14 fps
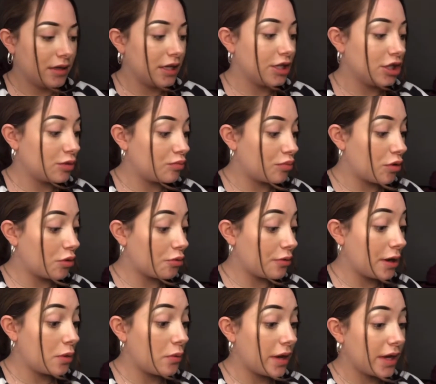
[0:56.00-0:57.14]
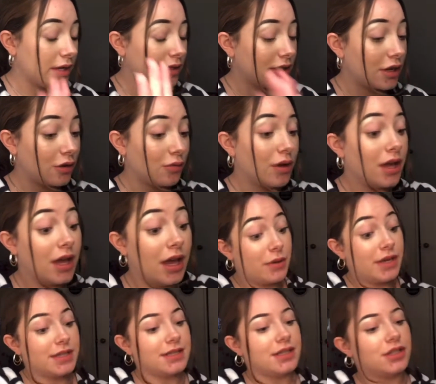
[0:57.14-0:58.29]
it just broke right away. So,
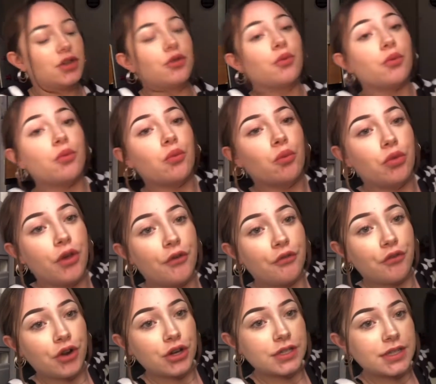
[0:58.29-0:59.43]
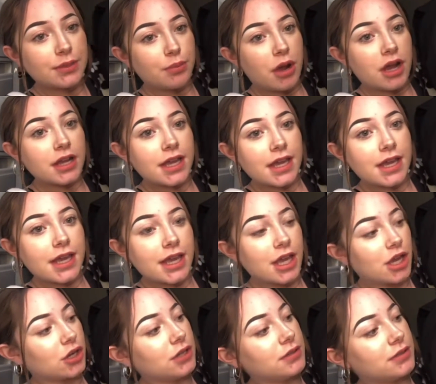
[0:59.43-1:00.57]
so the first pocket
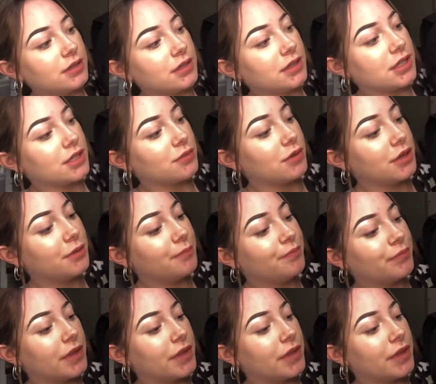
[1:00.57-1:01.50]
here, this one,